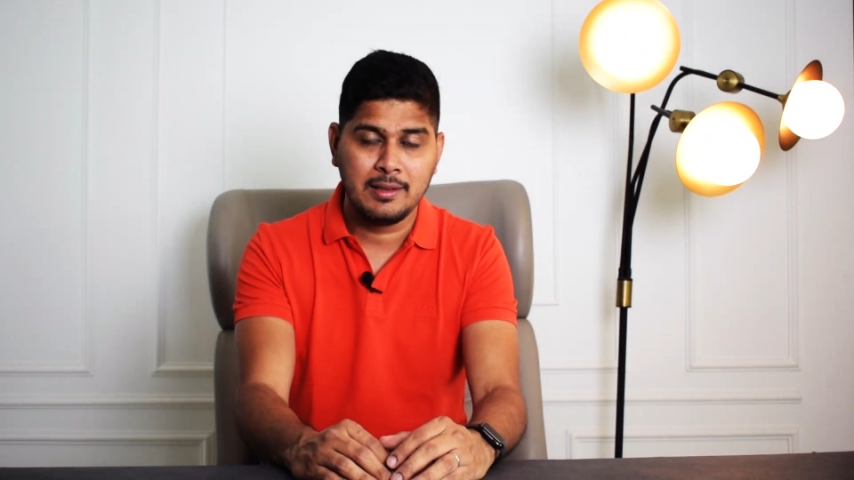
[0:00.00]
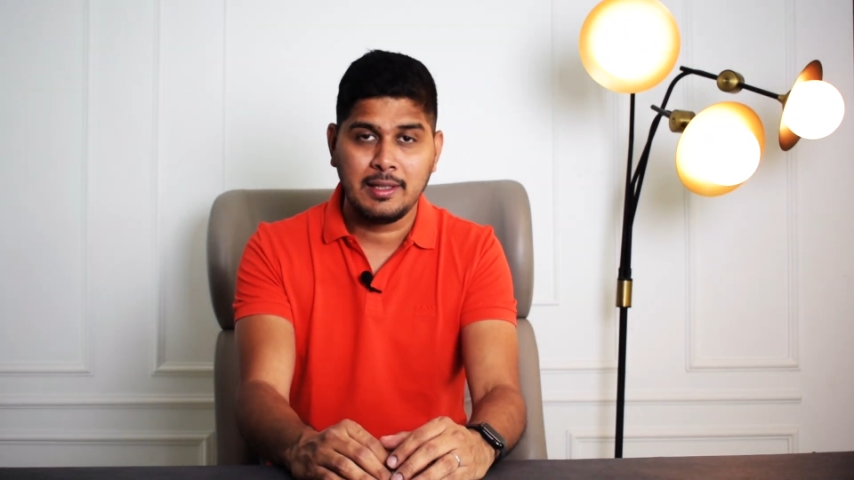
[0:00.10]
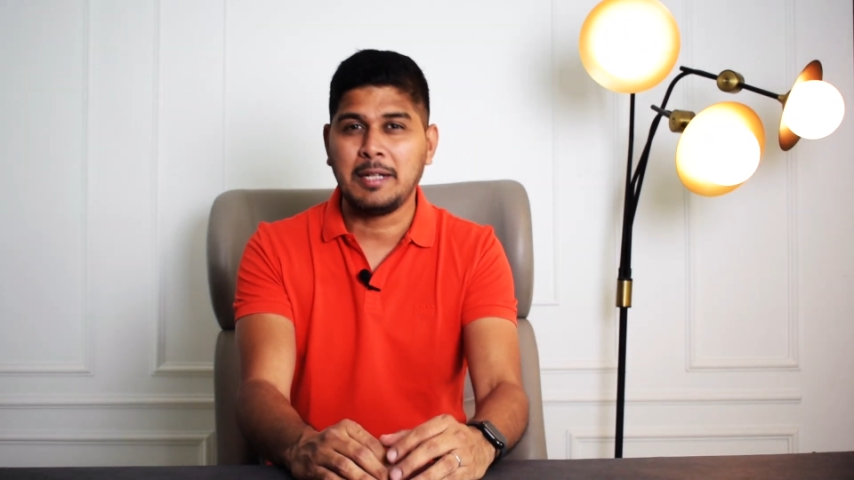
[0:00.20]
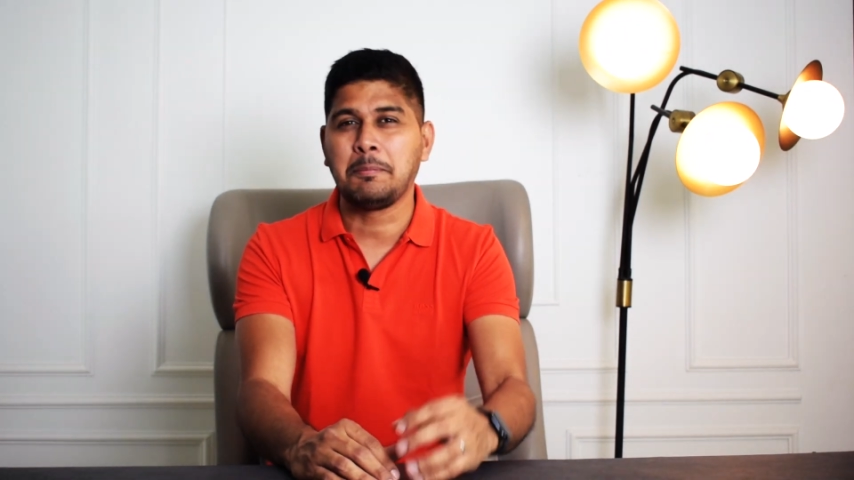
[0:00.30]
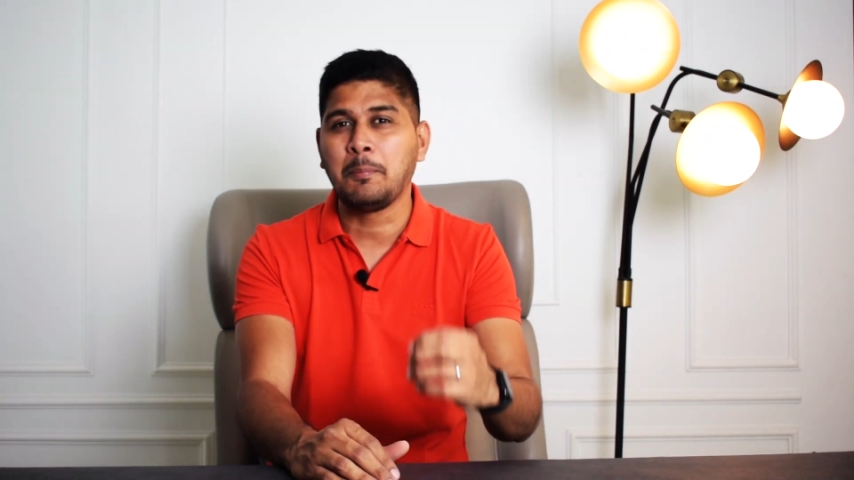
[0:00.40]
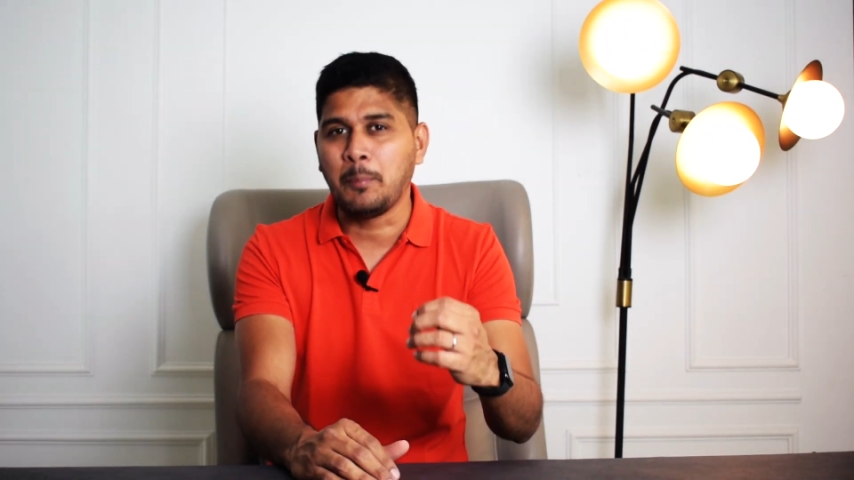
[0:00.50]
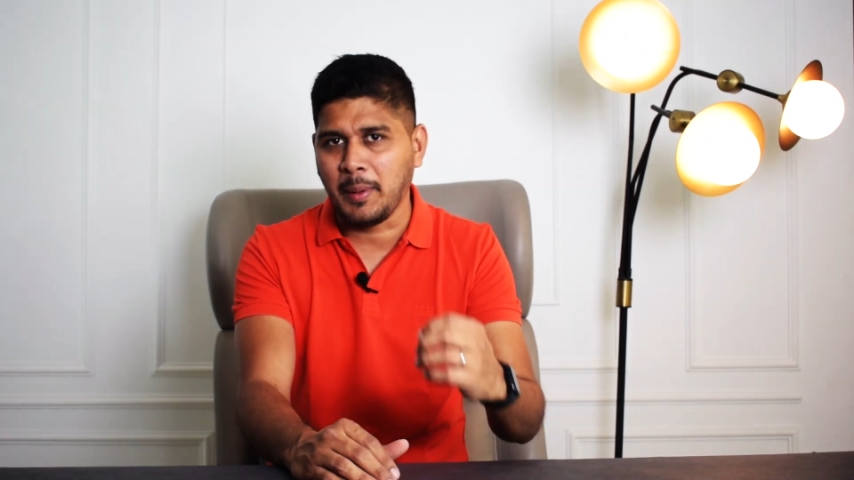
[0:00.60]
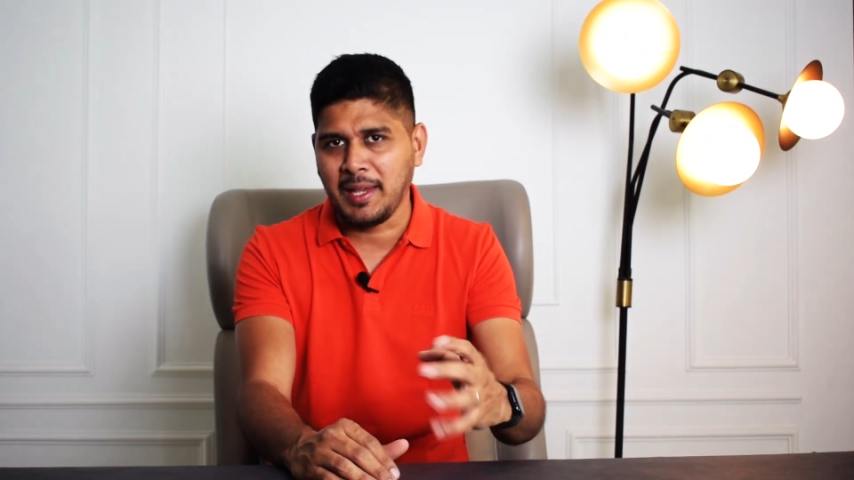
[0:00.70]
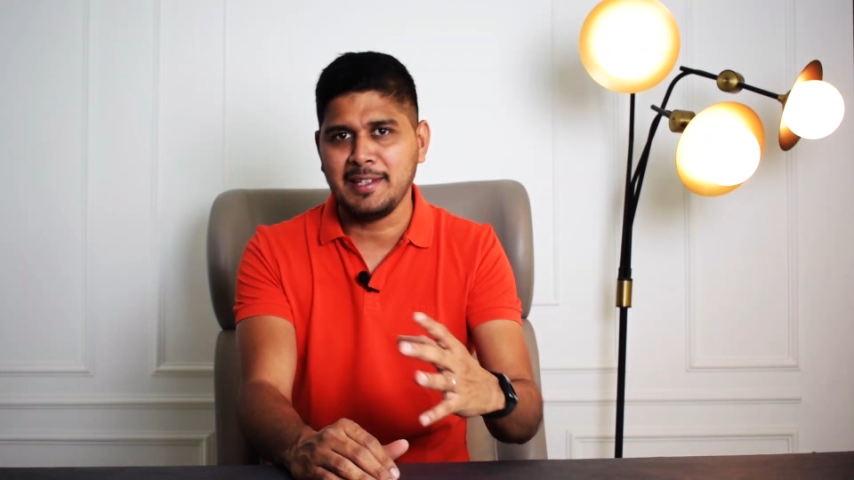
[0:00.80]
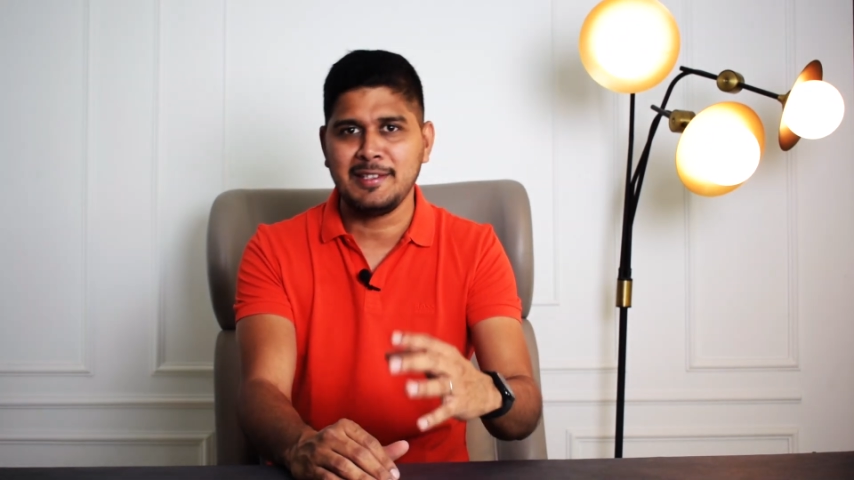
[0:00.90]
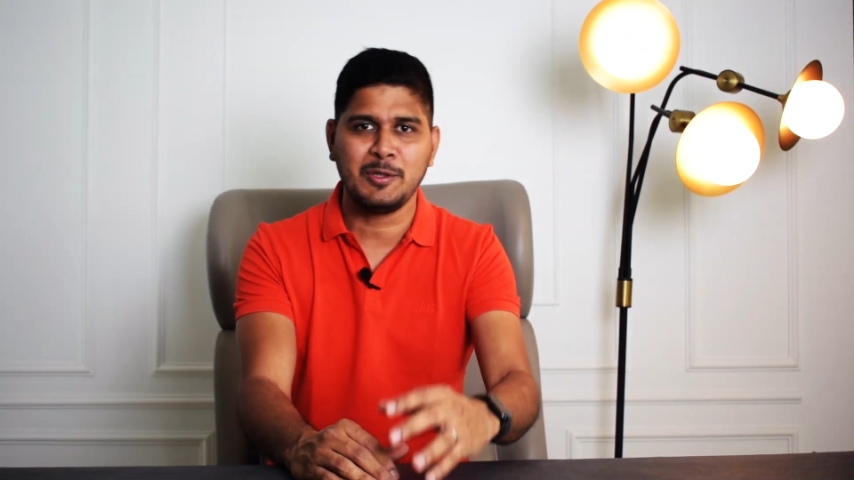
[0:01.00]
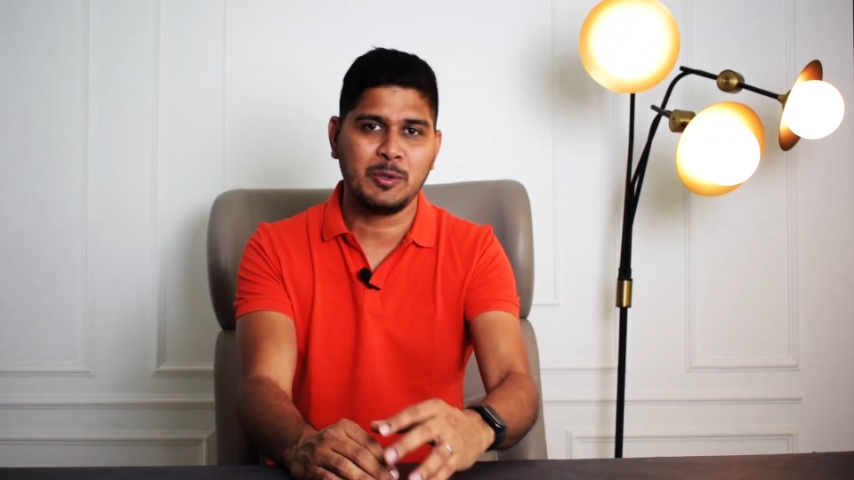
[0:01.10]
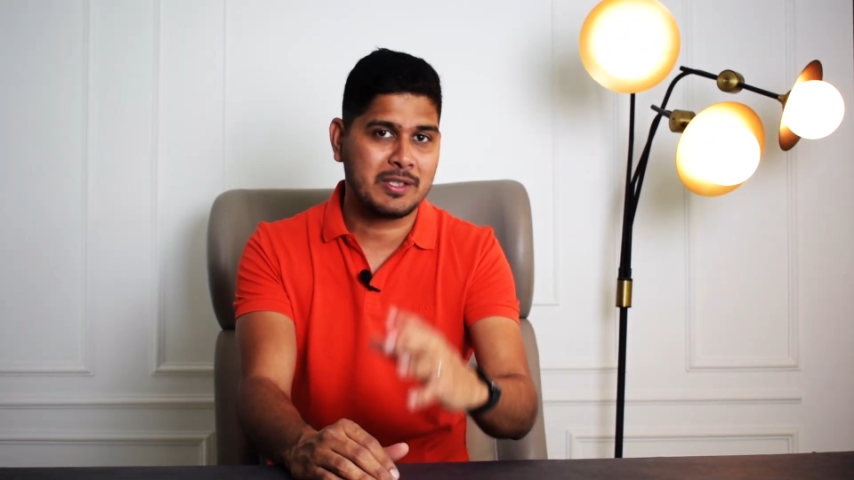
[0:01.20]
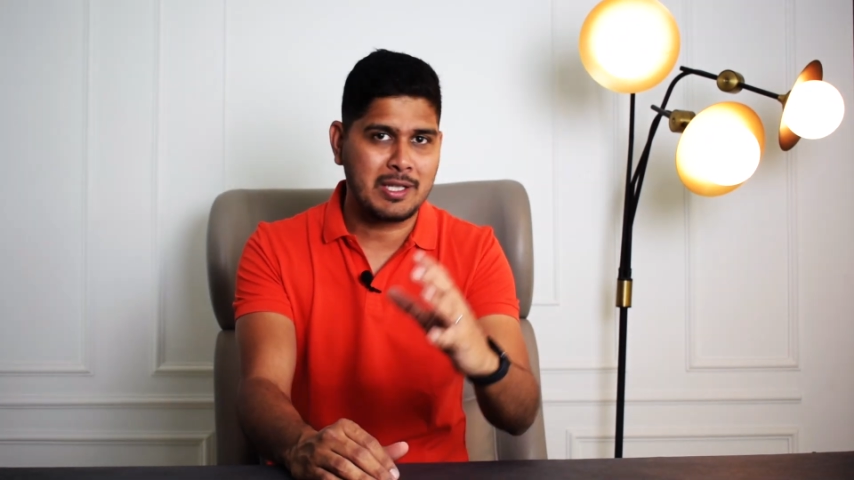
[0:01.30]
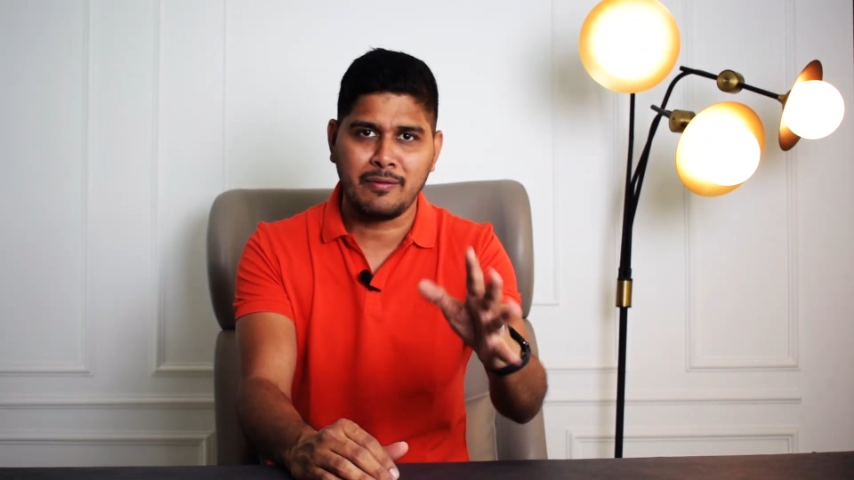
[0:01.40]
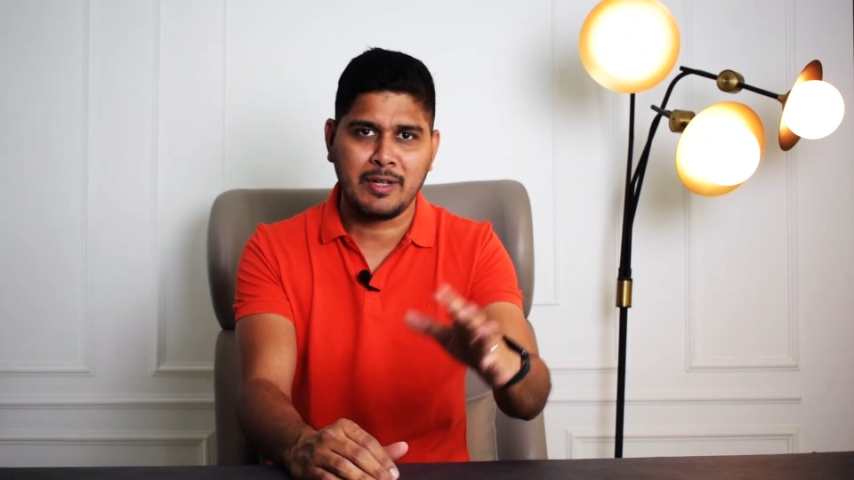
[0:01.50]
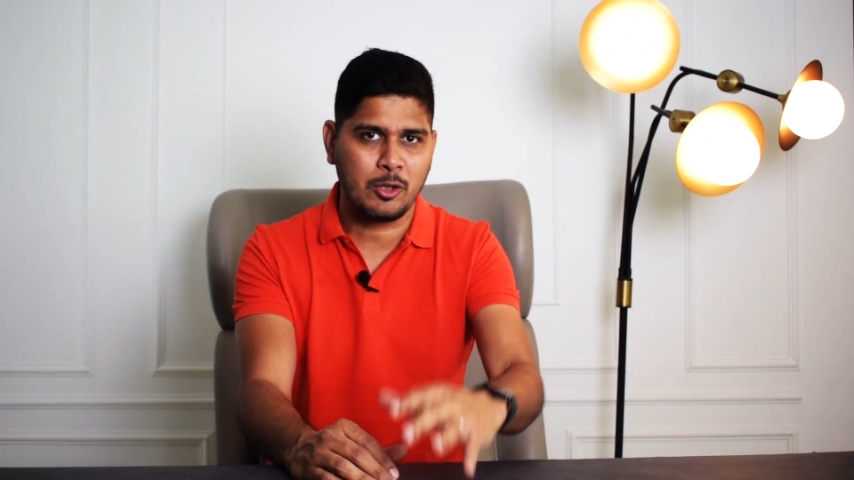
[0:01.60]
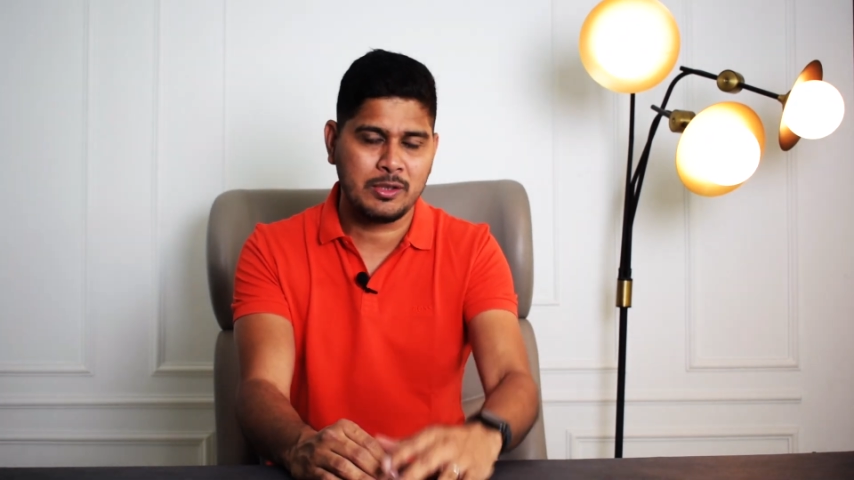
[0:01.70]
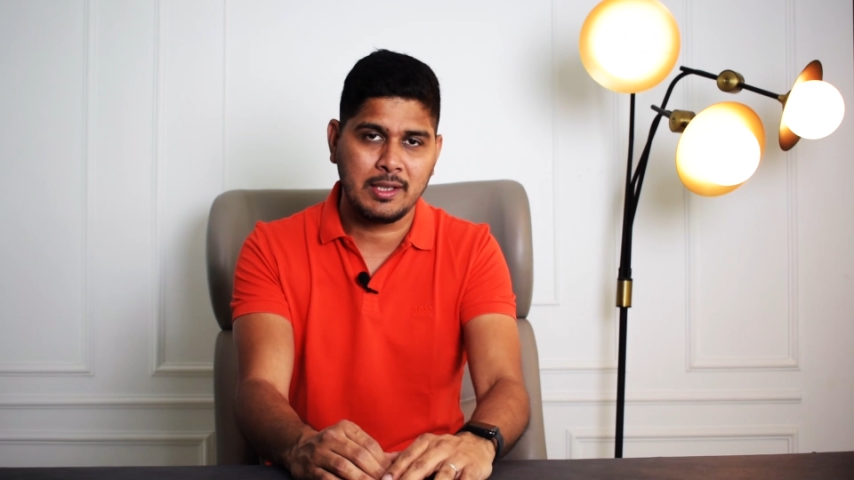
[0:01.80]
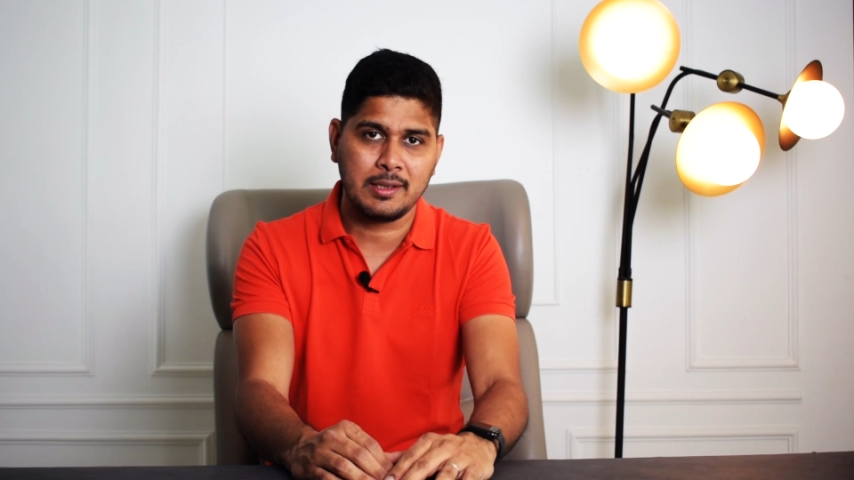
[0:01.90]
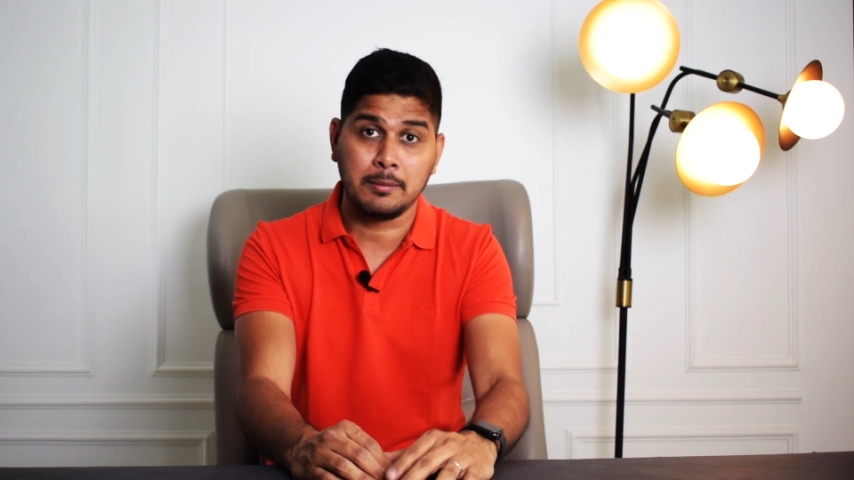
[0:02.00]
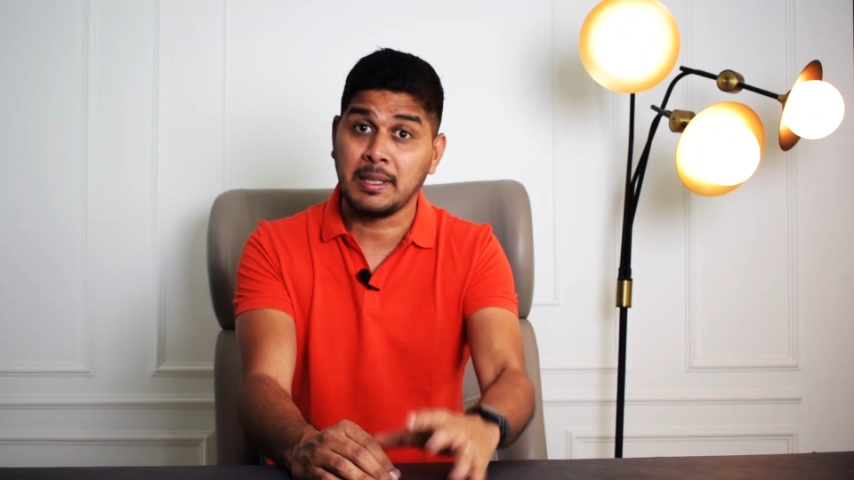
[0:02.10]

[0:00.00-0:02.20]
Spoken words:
it pains you somewhere or the other.